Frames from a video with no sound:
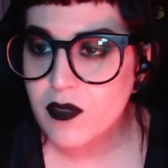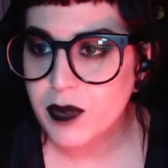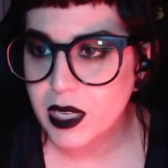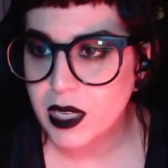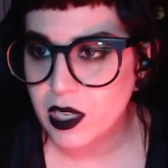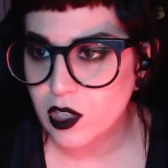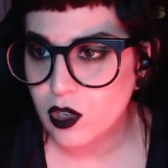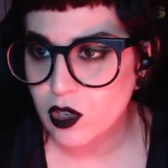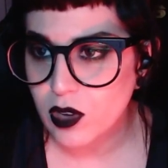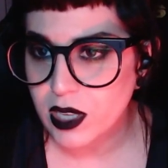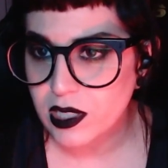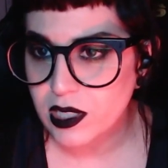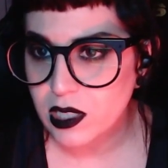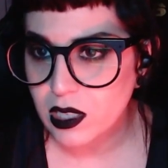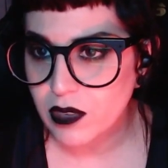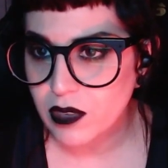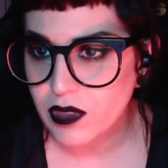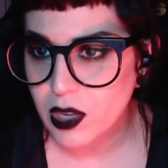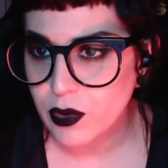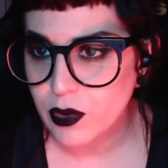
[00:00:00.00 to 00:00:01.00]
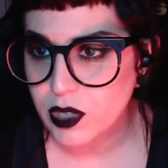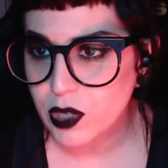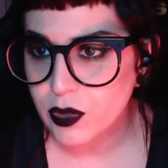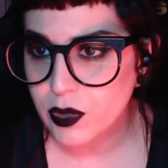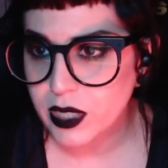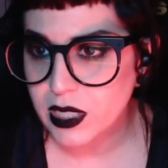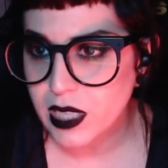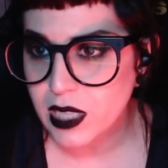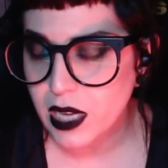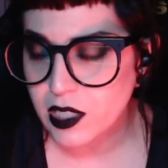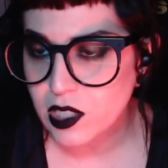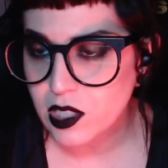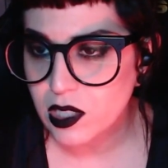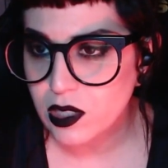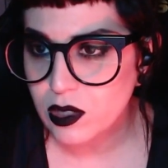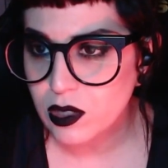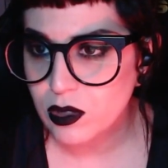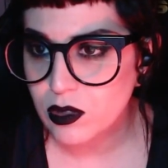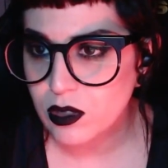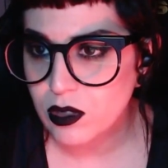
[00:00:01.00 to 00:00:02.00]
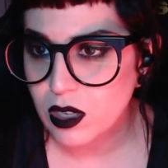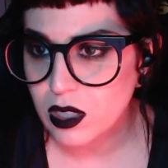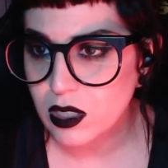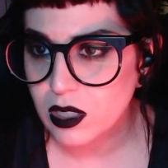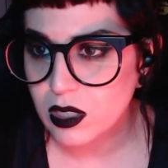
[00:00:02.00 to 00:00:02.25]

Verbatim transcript: been interesting if they were doing a tattoo